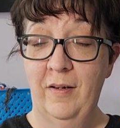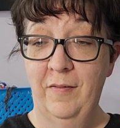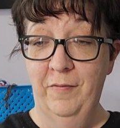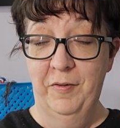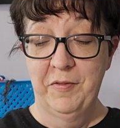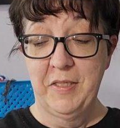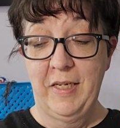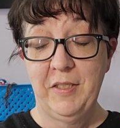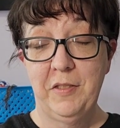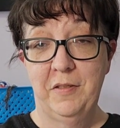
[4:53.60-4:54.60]
River's
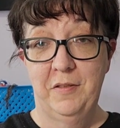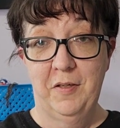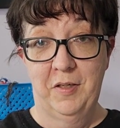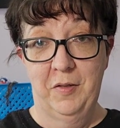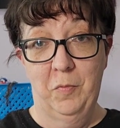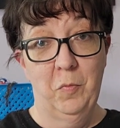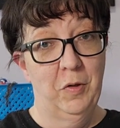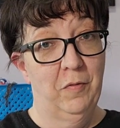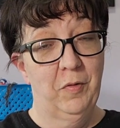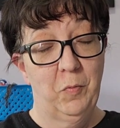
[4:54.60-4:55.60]
Edge is done
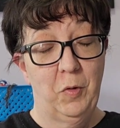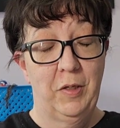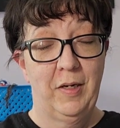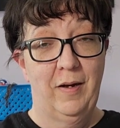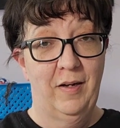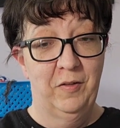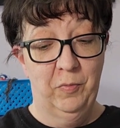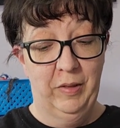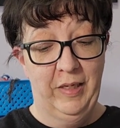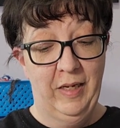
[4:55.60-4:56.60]
1/1 on
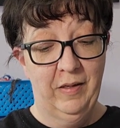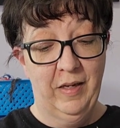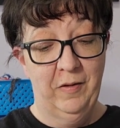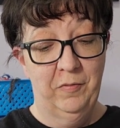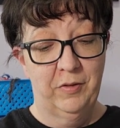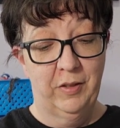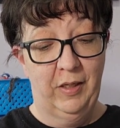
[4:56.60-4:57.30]
28 count